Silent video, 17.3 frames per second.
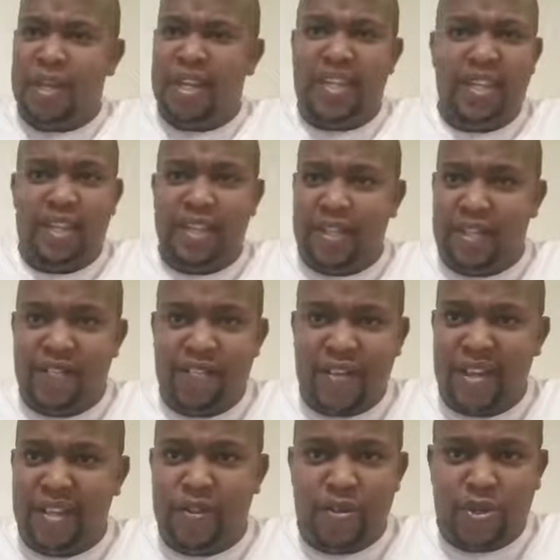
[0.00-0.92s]
making in the
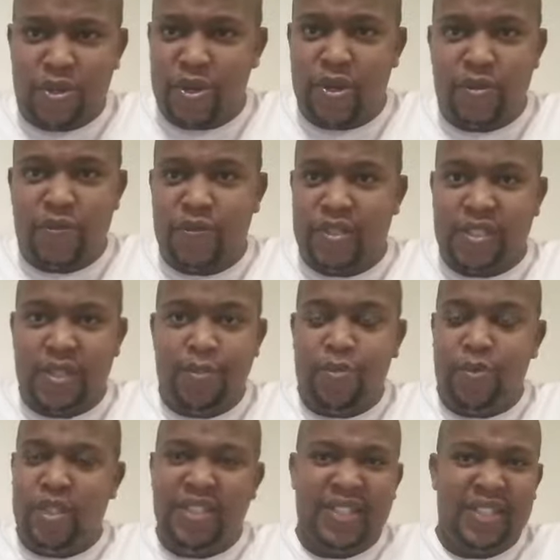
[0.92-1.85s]
final third for some
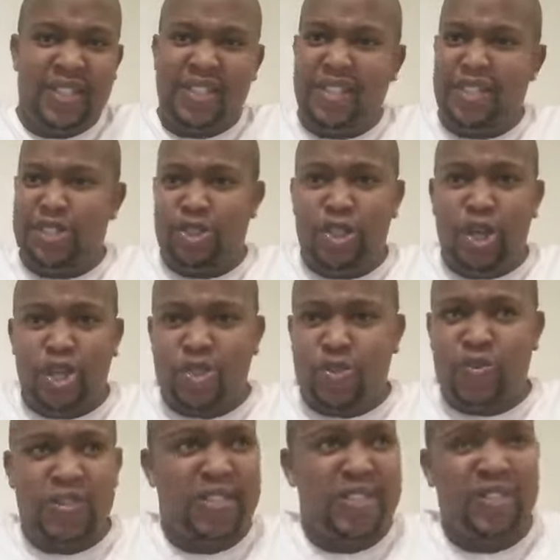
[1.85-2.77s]
reason, and the shots
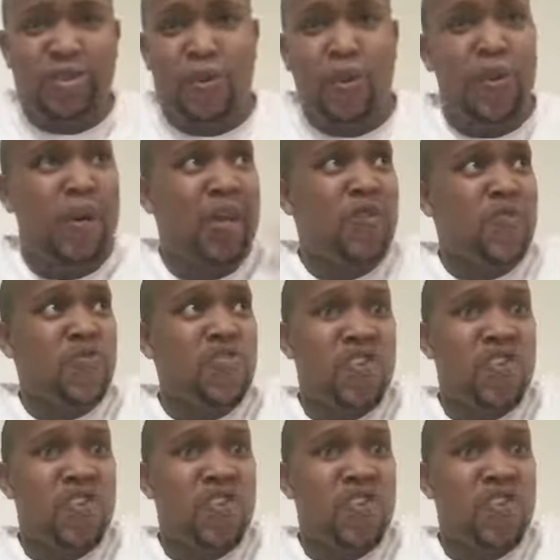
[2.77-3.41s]
were just going